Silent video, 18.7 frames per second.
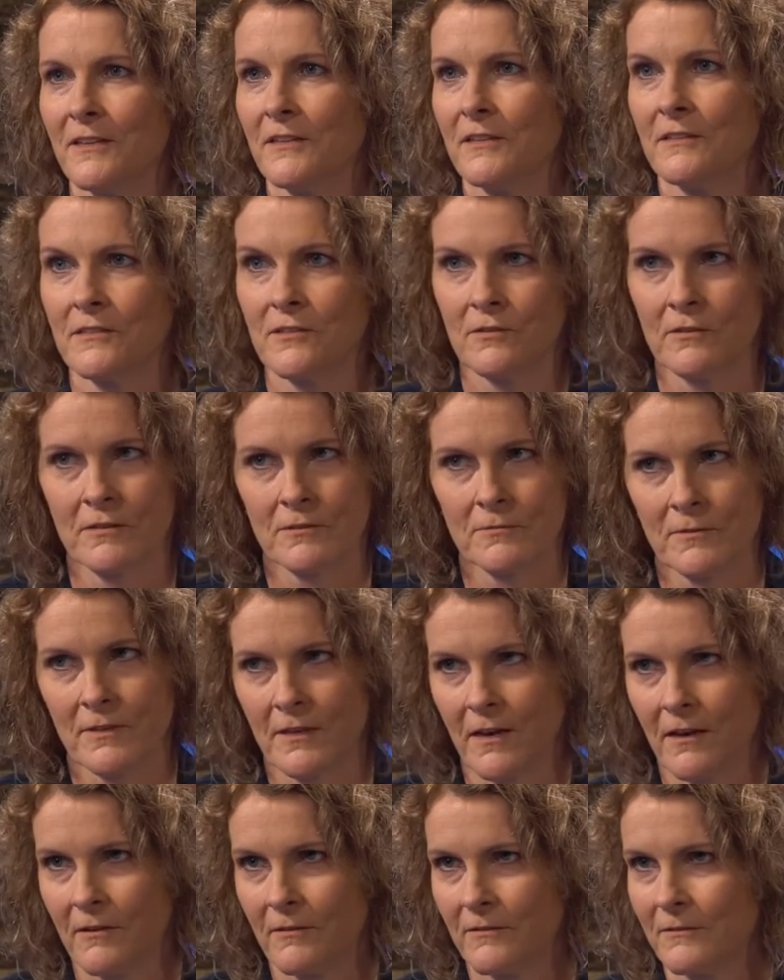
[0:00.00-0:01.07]
couldn't do this
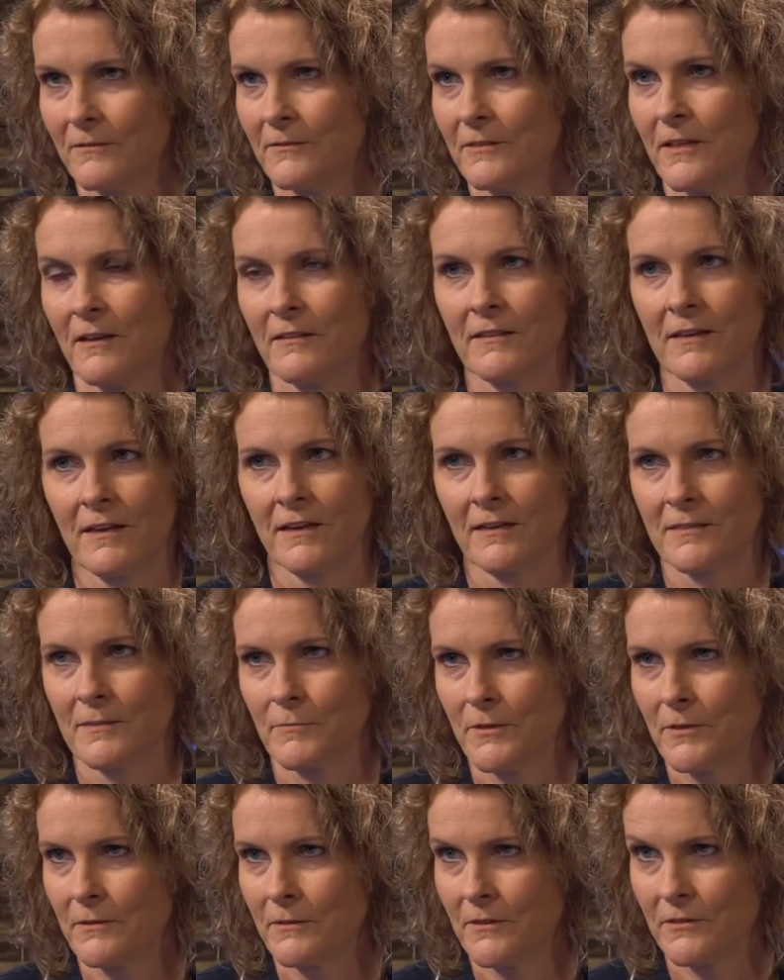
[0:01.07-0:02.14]
without the
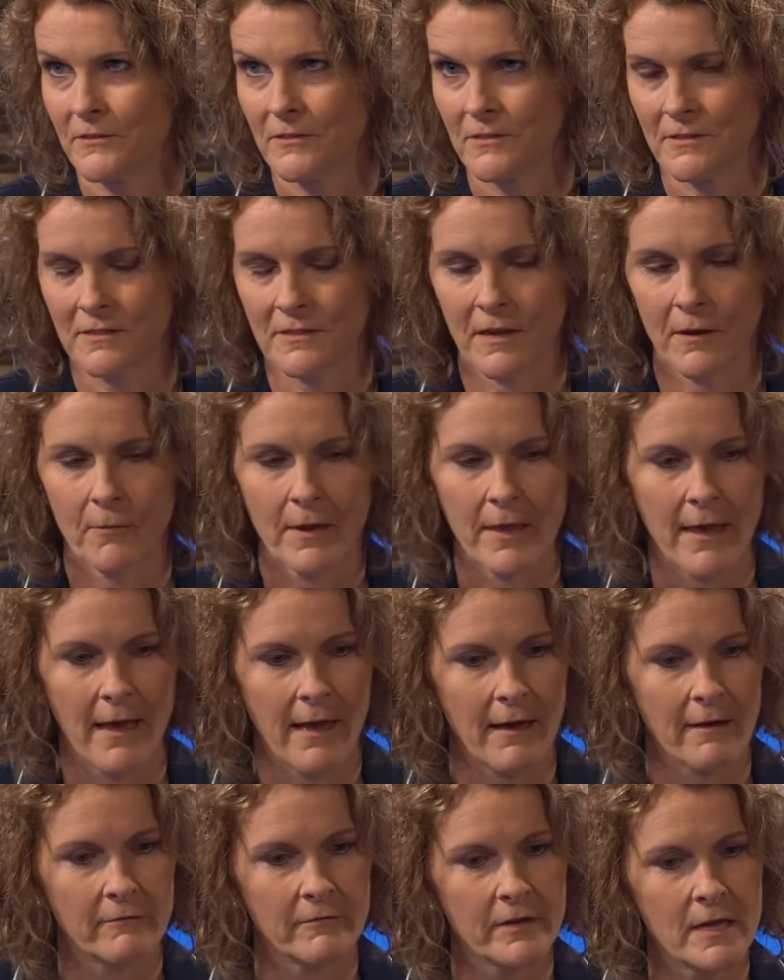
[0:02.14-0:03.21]
expert nurses that we
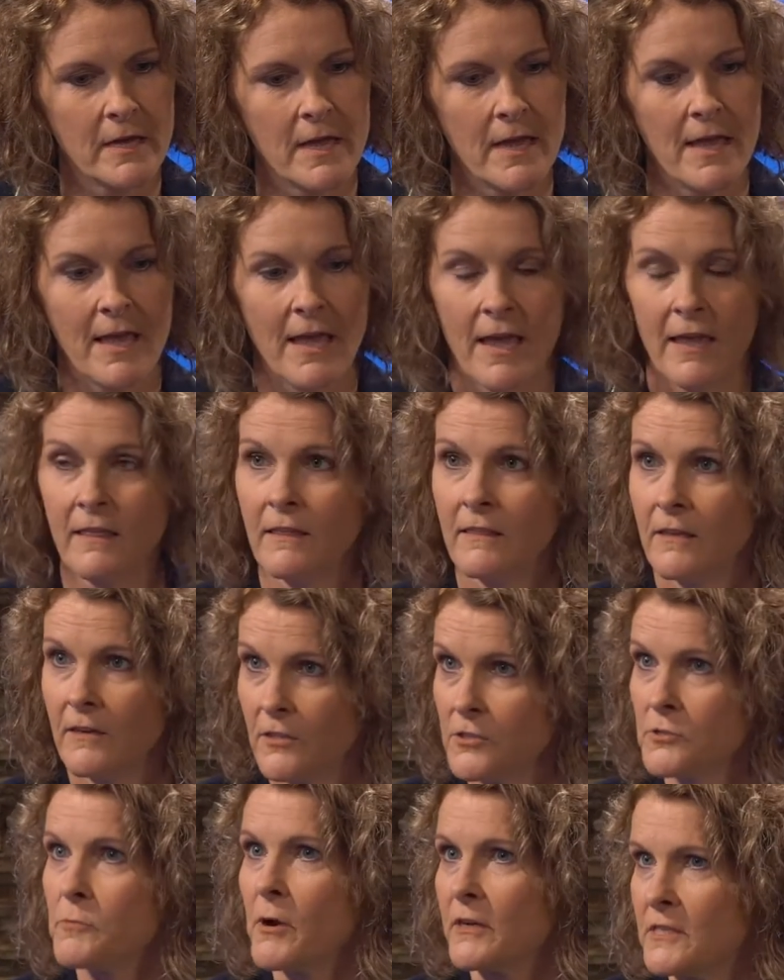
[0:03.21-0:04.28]
have. And then the
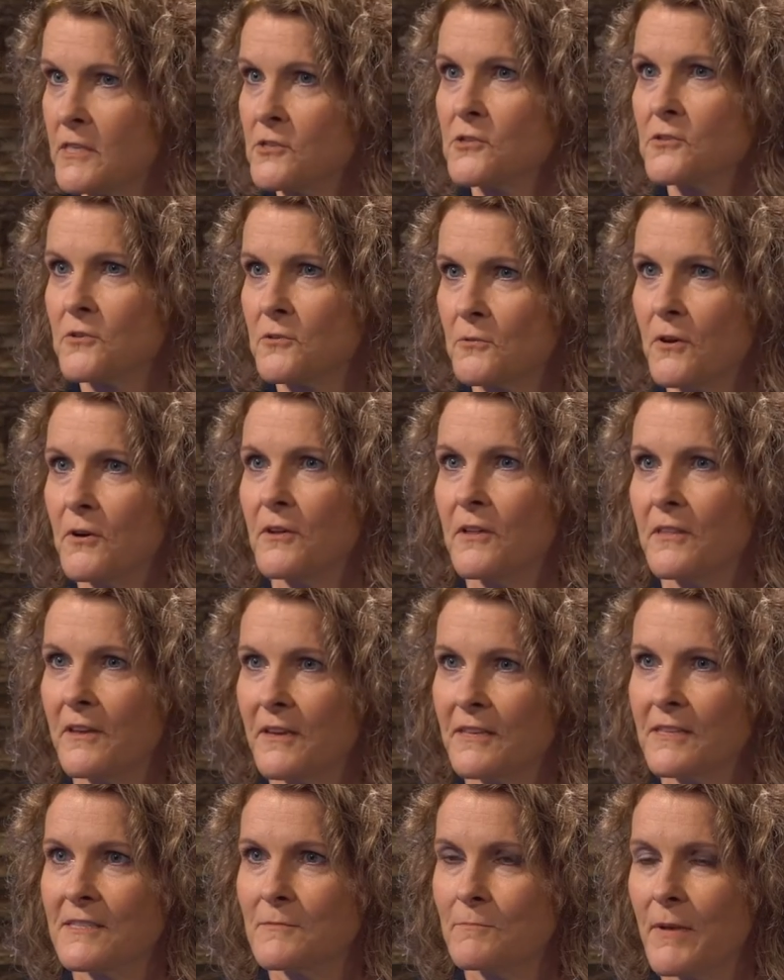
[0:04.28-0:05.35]
nurse practitioner role, I
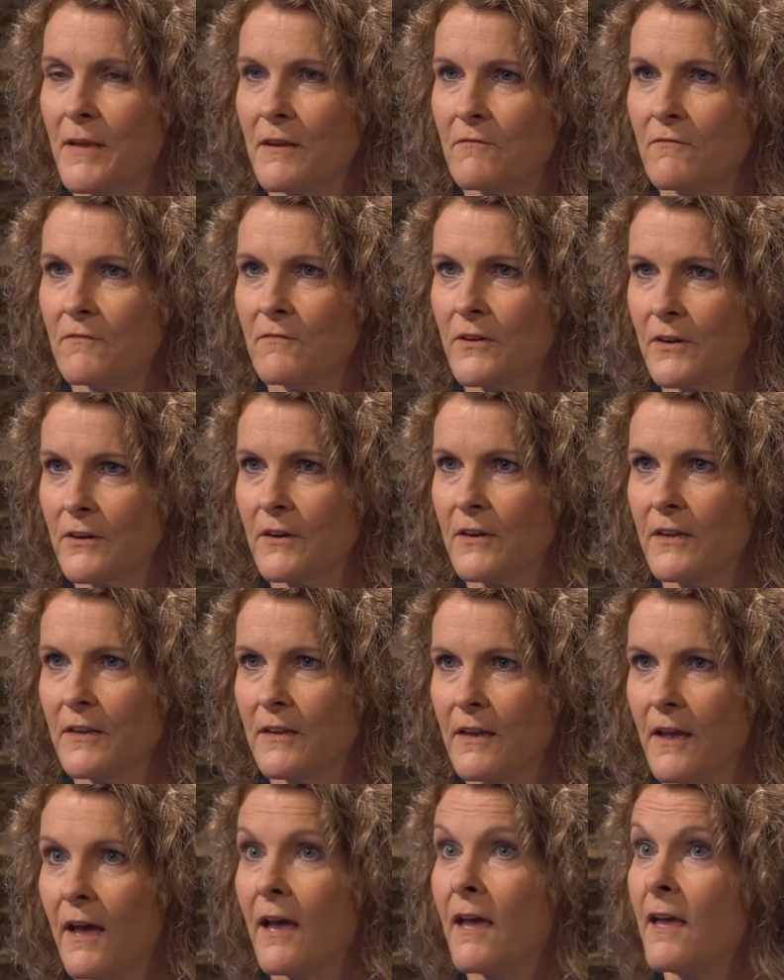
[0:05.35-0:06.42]
think, has been very
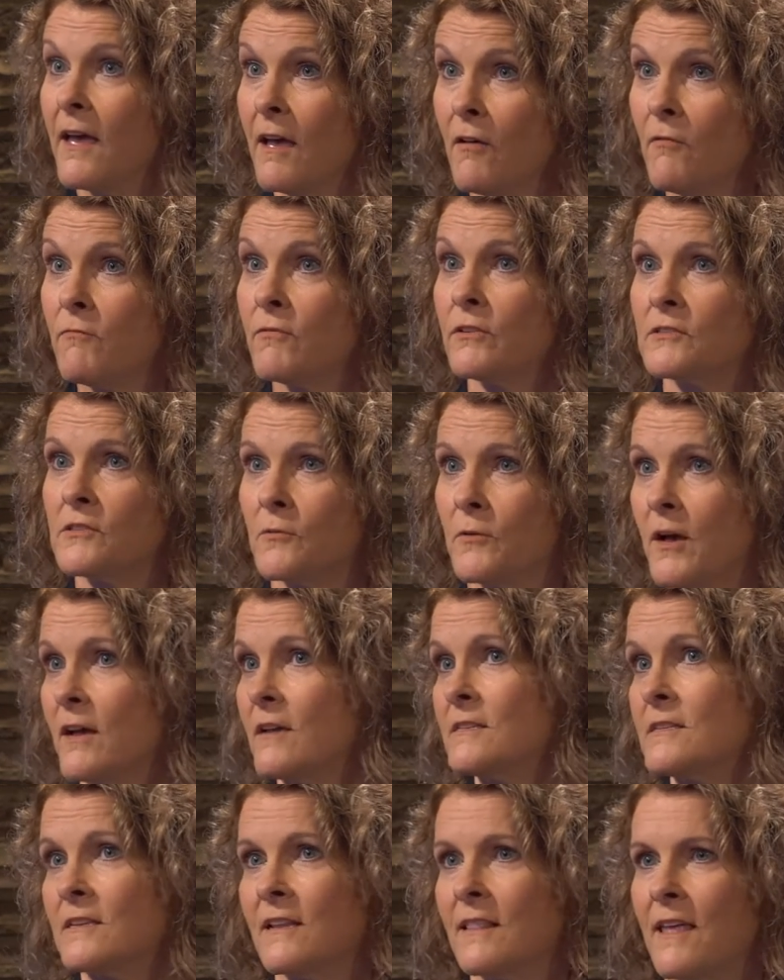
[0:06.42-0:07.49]
helpful to
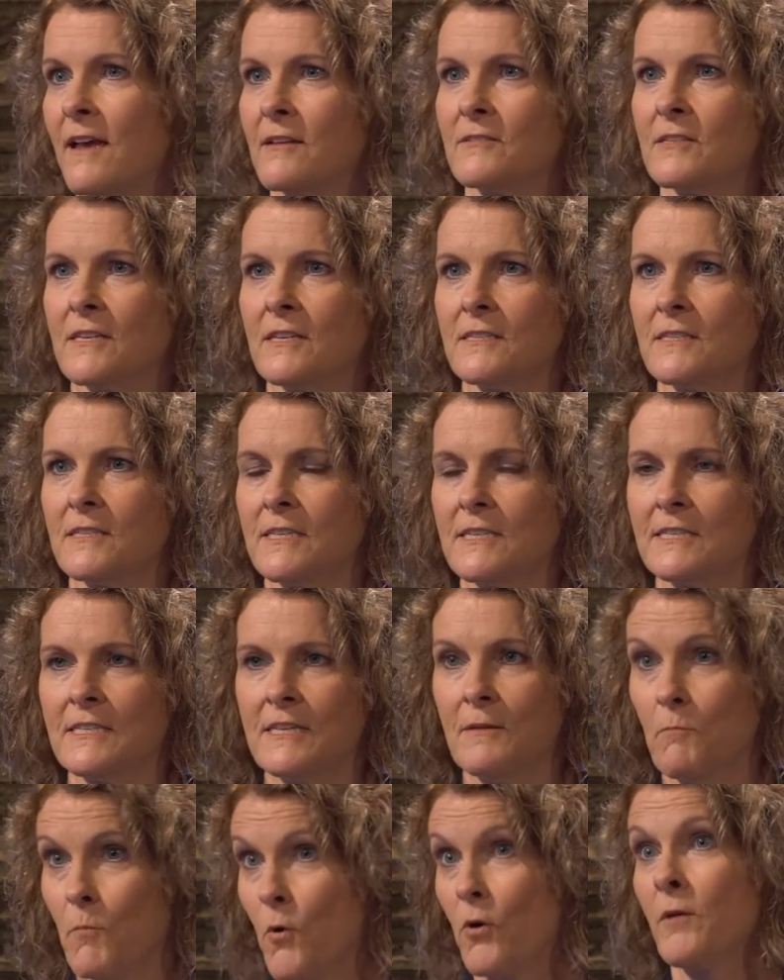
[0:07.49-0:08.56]
us. It allows us to
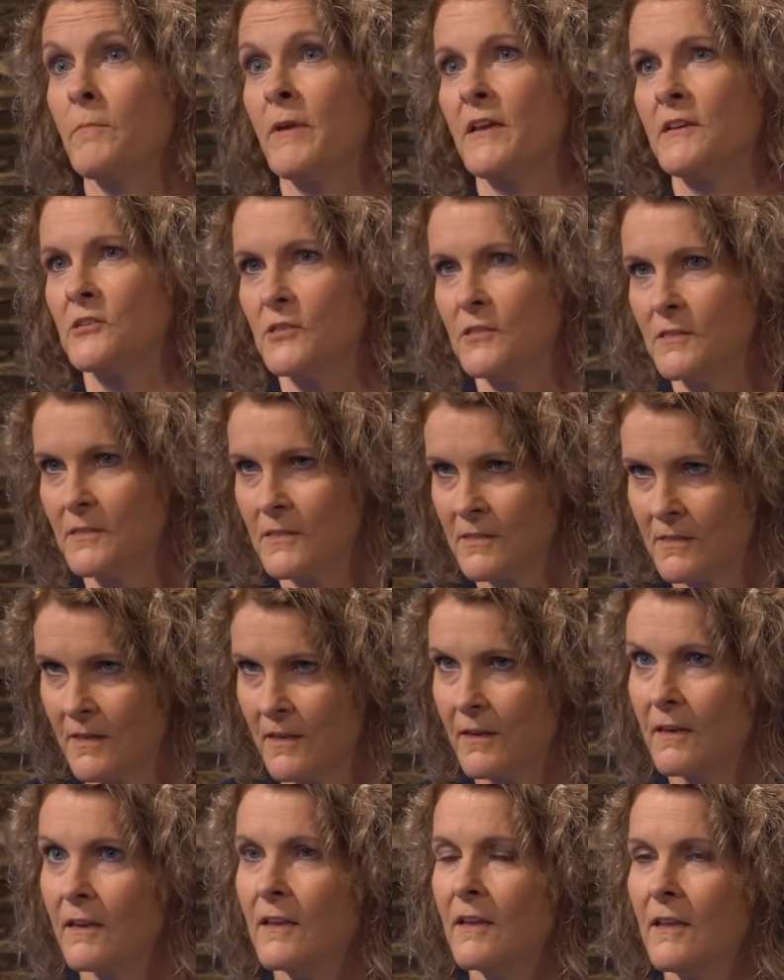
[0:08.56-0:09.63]
see more patients
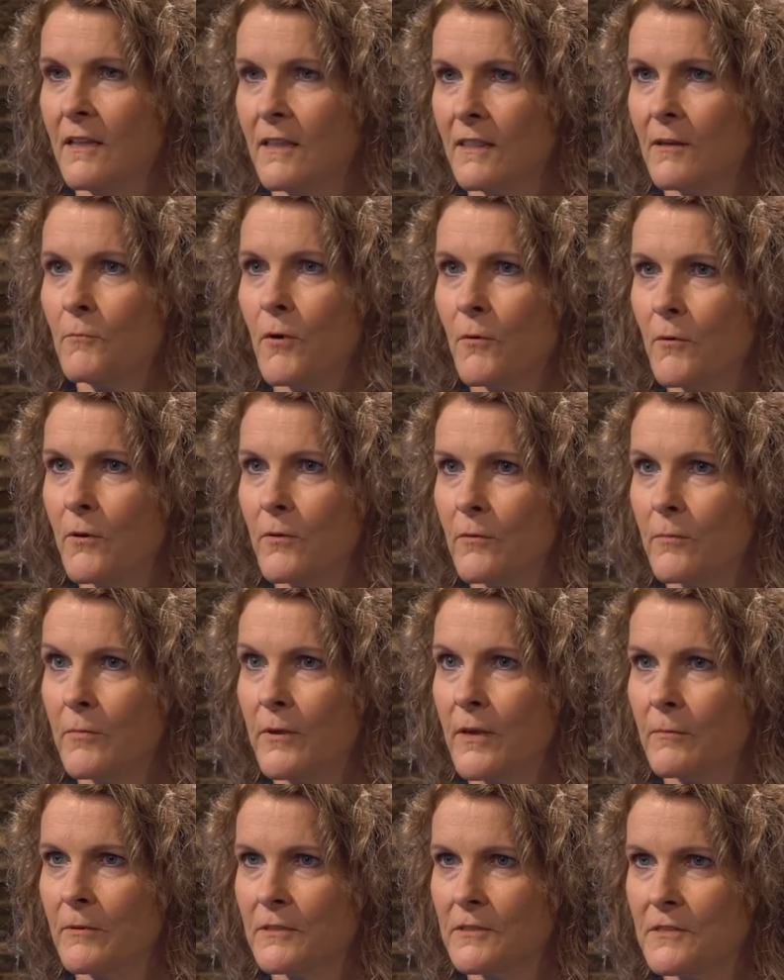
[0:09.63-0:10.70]
than what we would
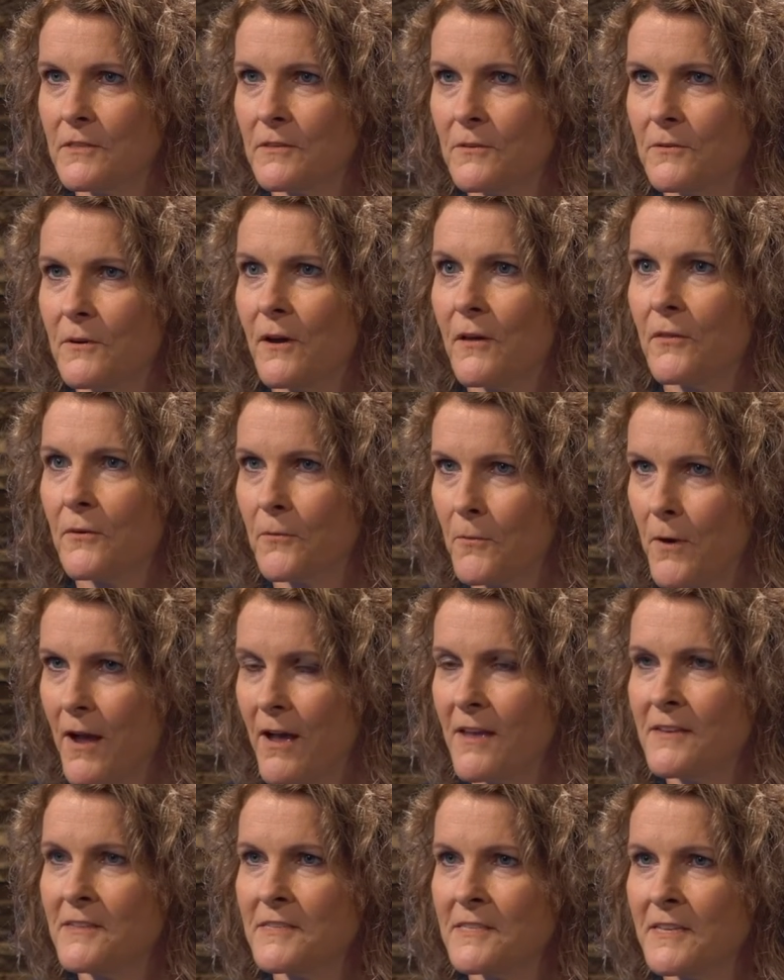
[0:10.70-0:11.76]
be able to
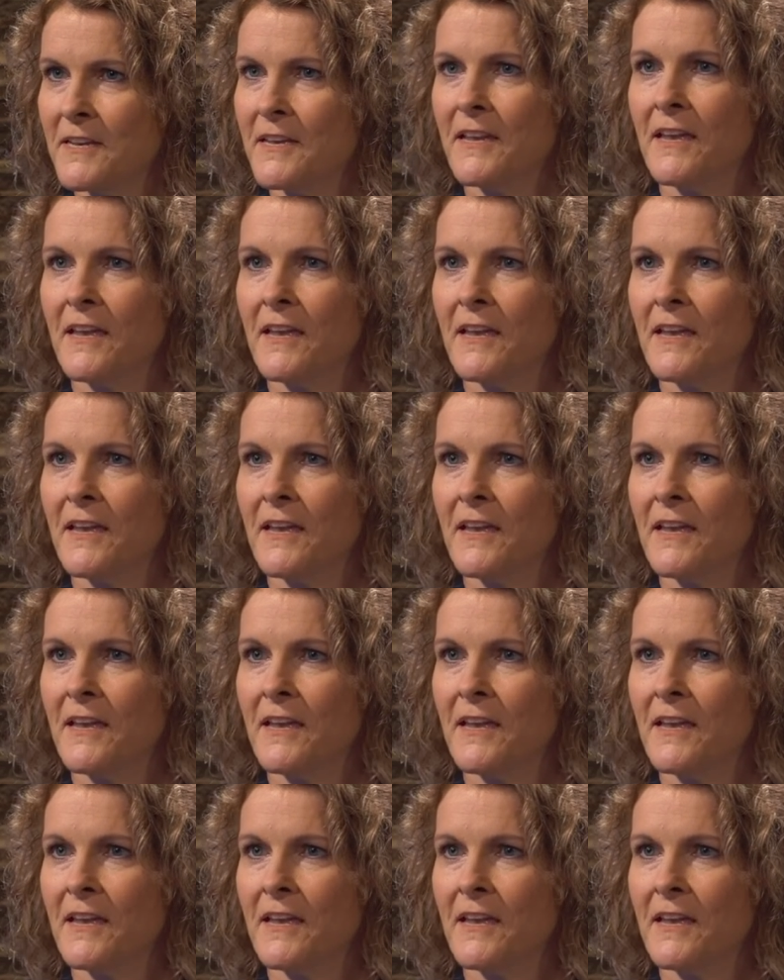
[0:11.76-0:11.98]
otherwise,